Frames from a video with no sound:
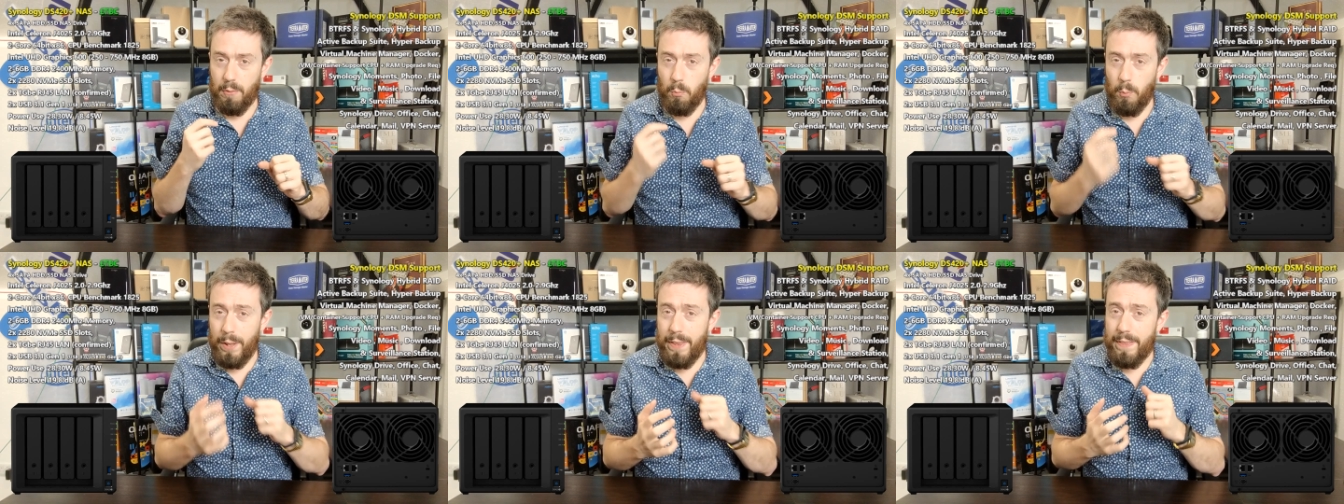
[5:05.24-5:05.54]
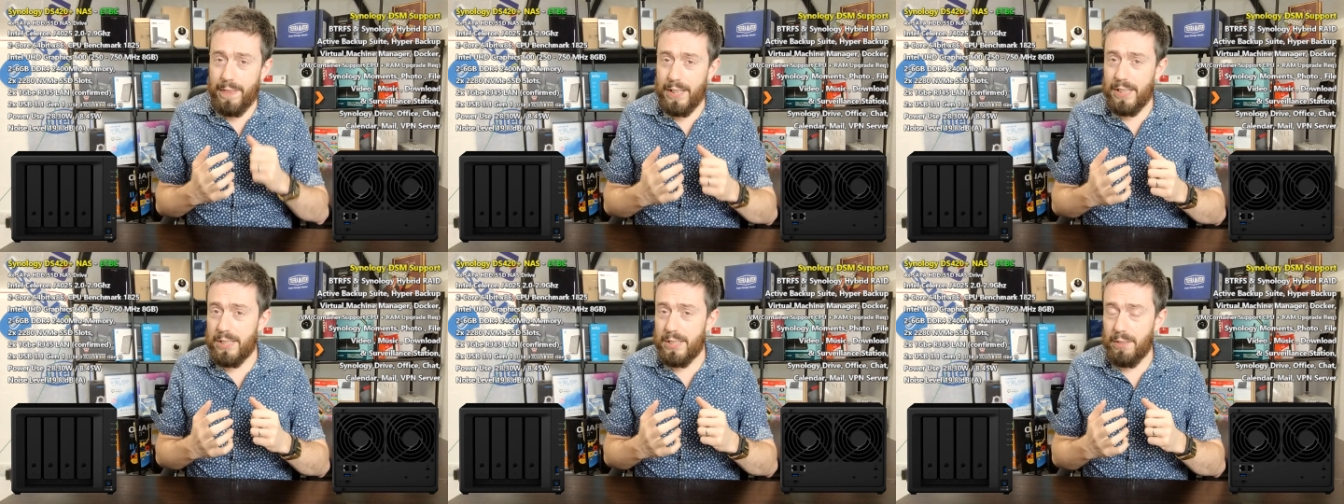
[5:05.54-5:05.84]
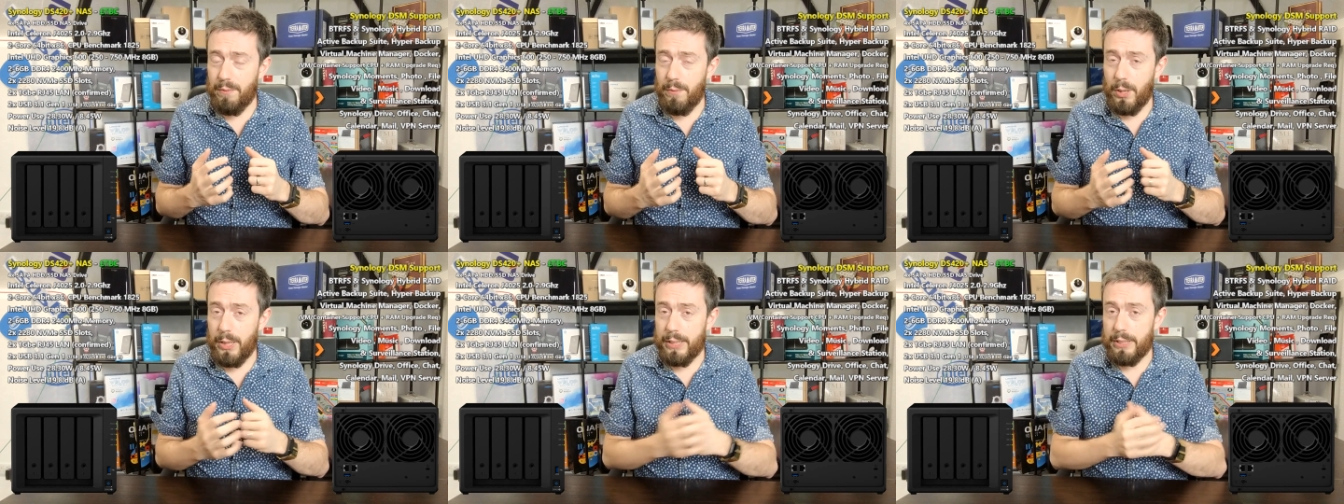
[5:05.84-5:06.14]
with this
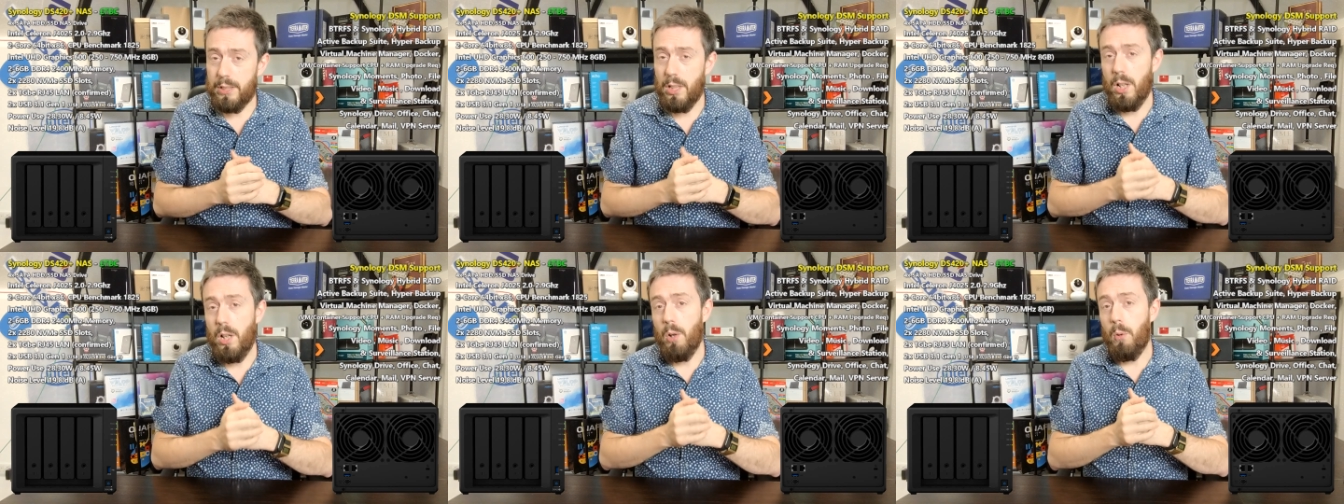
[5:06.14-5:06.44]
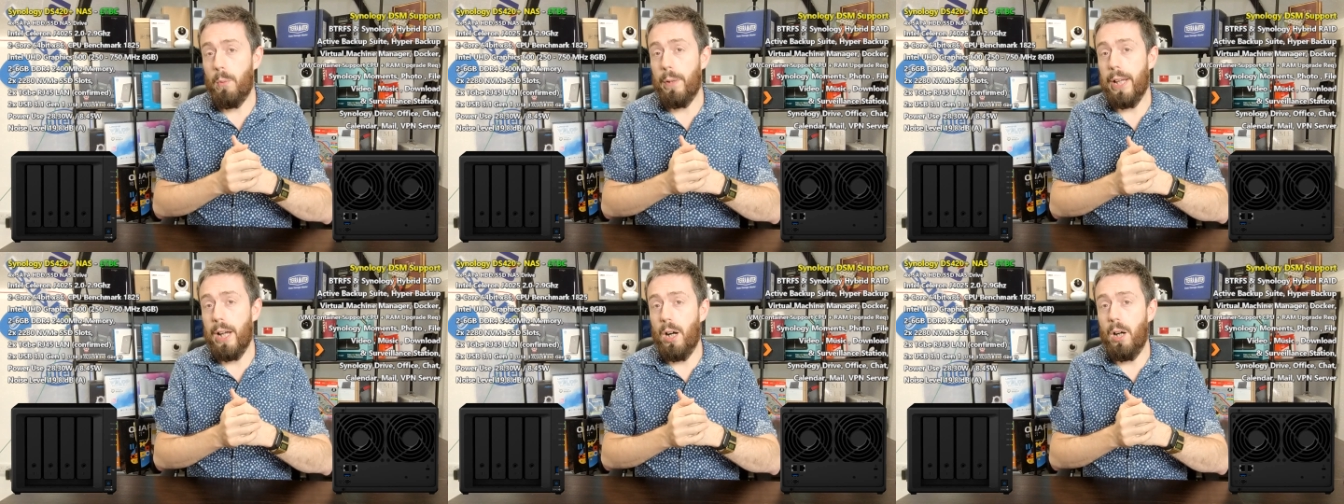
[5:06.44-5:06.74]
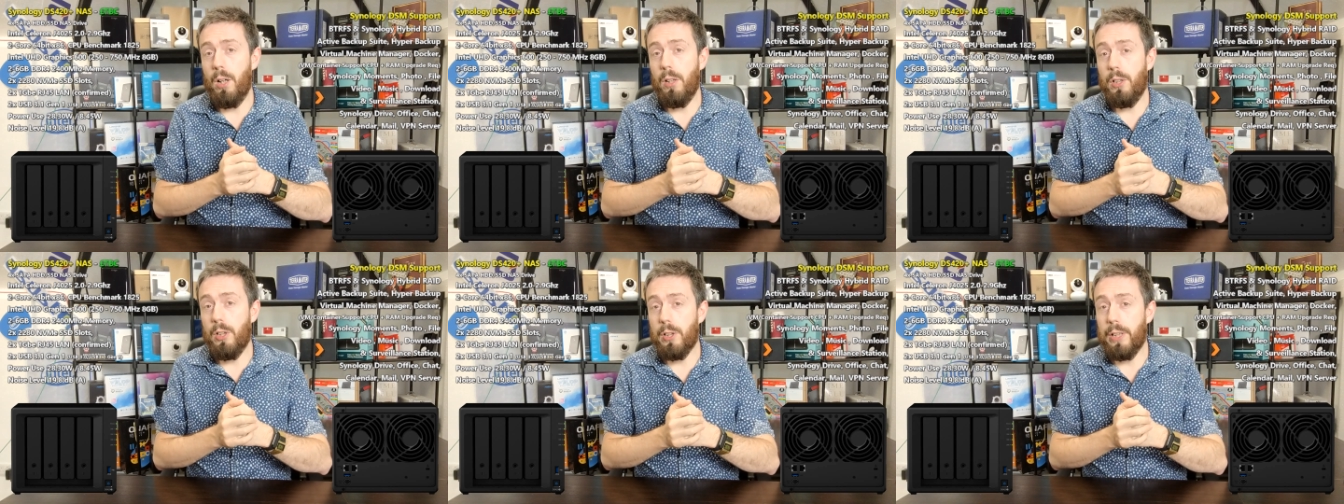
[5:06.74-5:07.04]
device, we
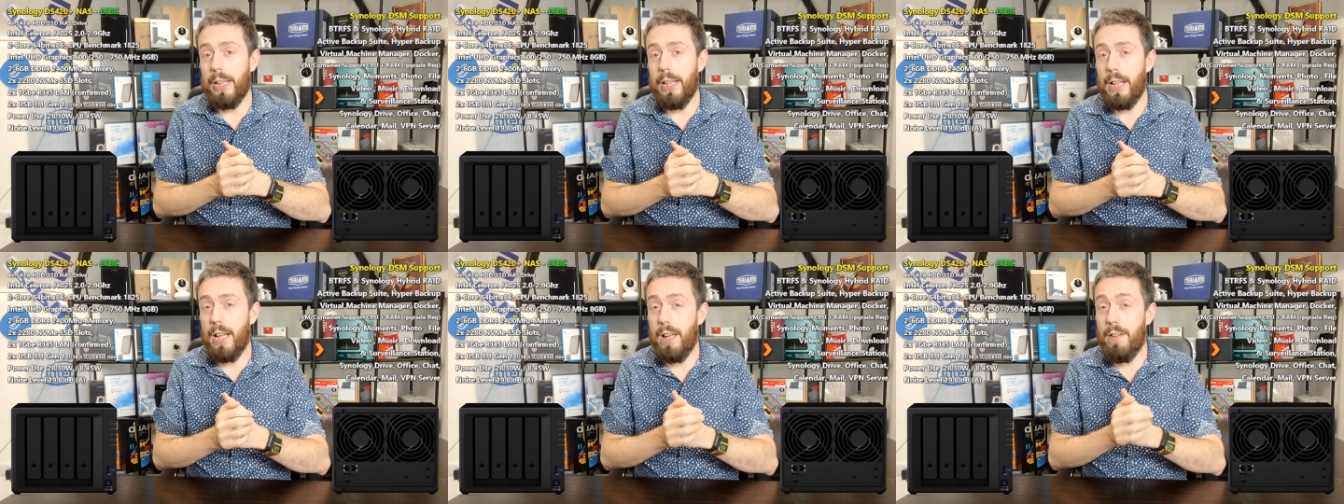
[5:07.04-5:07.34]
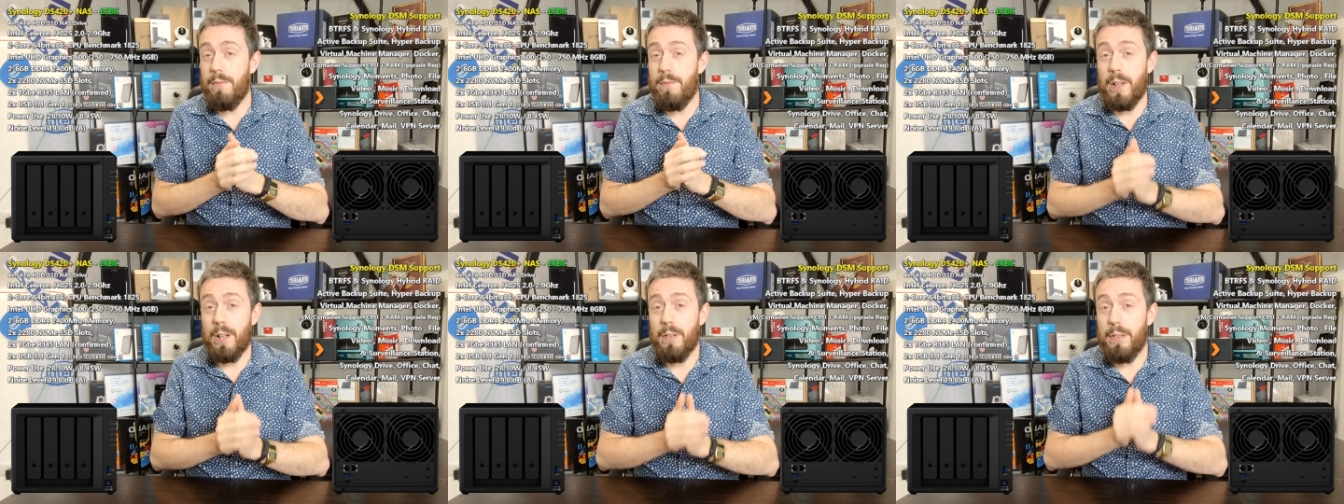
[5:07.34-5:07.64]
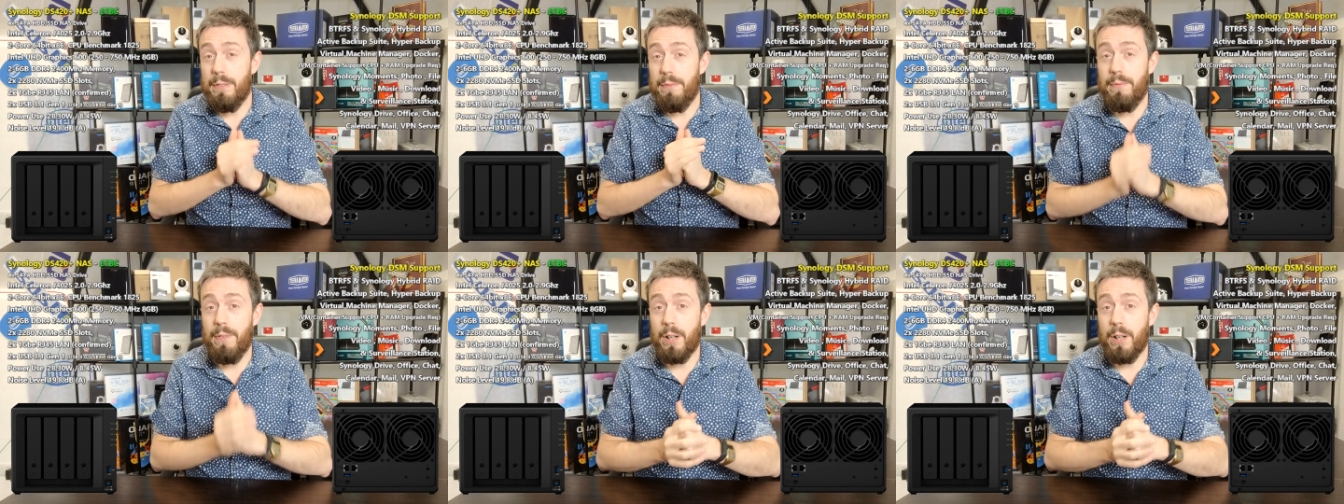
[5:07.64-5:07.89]
are looking at a very,